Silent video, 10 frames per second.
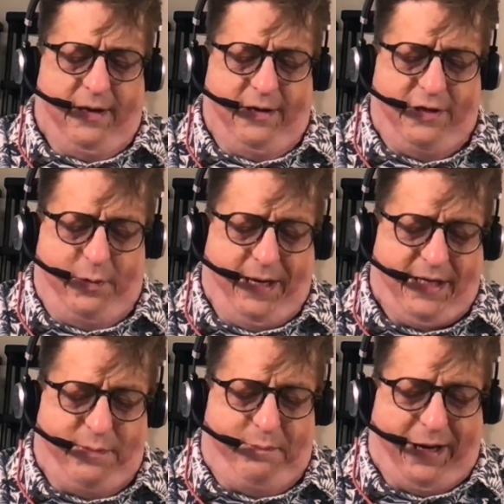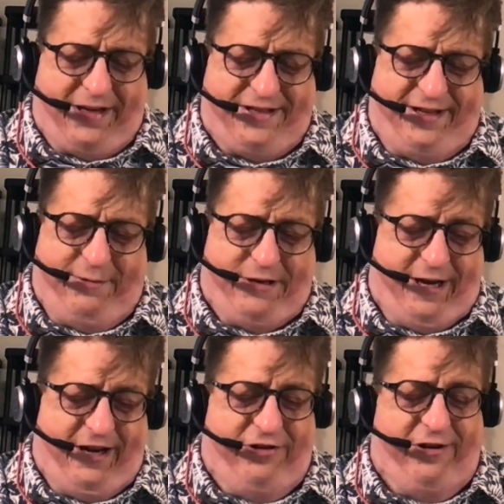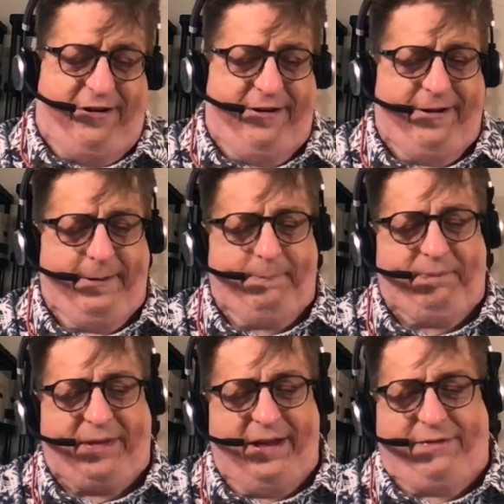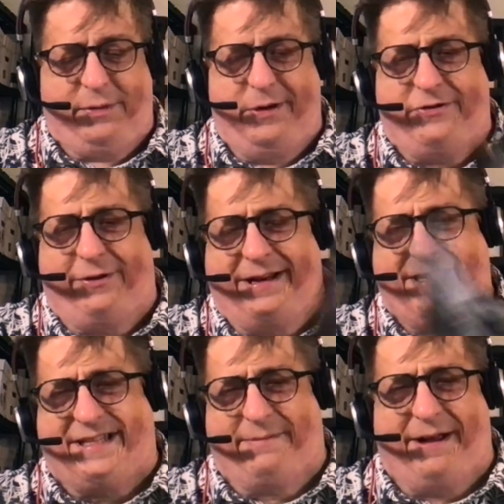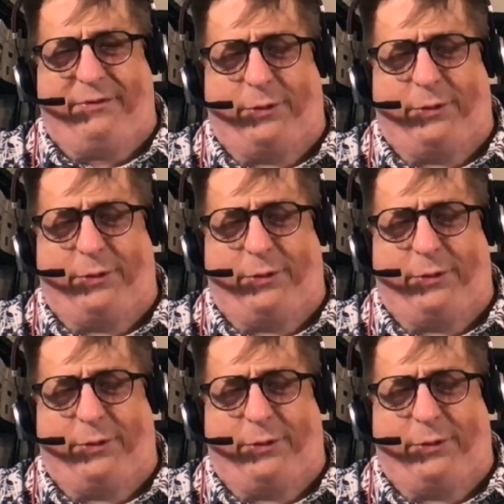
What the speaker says: do his best imitation of Capuccio, and it sometimes